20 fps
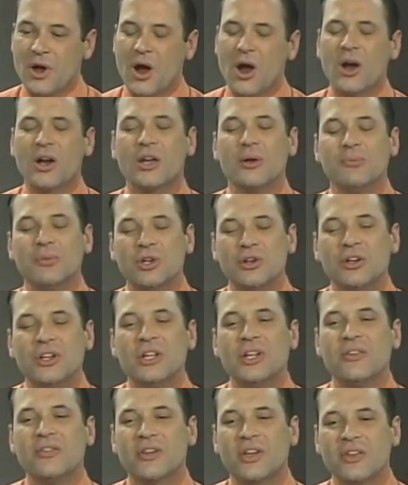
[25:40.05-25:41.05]
our
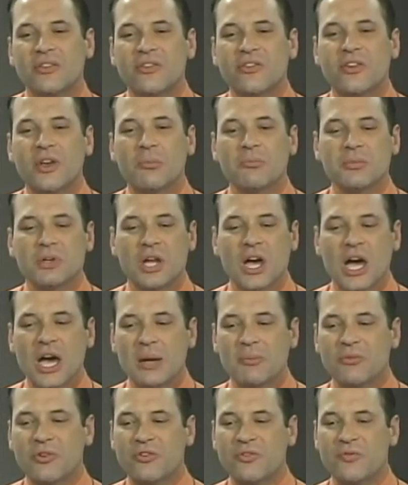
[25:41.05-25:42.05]
communities can
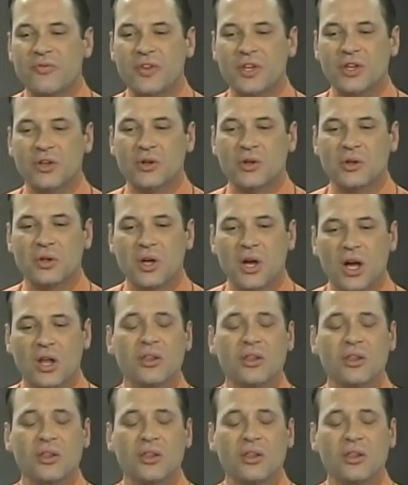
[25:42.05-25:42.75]
sometimes feel